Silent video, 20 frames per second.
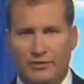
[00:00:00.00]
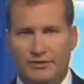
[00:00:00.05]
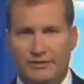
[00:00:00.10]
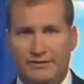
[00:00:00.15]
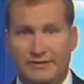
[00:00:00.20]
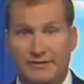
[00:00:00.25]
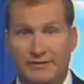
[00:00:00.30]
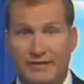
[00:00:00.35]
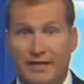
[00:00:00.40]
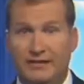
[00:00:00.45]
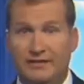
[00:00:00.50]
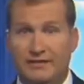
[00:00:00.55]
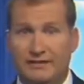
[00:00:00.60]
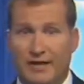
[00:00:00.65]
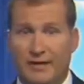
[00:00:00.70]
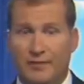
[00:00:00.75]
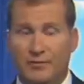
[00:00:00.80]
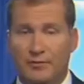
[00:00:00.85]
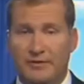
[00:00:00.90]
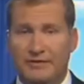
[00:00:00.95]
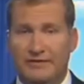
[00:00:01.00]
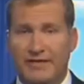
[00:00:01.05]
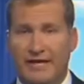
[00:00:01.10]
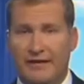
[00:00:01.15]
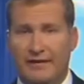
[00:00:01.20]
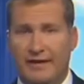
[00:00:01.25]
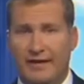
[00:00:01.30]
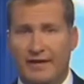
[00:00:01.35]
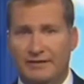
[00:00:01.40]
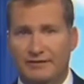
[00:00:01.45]
Now, Clinton's next
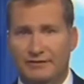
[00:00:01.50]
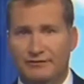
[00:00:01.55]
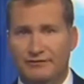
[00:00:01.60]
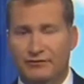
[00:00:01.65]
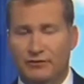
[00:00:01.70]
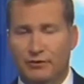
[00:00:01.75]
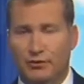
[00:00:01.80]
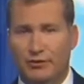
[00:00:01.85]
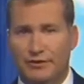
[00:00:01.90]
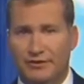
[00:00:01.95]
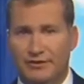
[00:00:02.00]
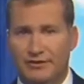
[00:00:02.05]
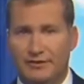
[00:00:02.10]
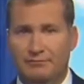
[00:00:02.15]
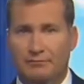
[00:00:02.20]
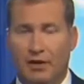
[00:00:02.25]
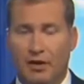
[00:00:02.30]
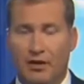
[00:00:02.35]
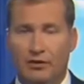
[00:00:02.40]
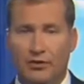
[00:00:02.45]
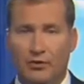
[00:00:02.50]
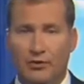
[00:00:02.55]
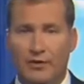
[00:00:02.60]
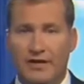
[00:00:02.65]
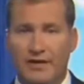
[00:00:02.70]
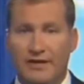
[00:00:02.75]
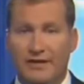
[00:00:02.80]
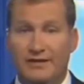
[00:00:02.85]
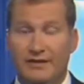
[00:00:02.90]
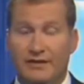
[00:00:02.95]
stop will be Tallahassee, Florida
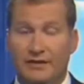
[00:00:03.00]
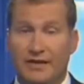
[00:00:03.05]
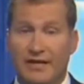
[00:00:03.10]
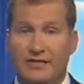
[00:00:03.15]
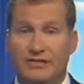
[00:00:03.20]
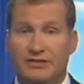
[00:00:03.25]
tomorrow.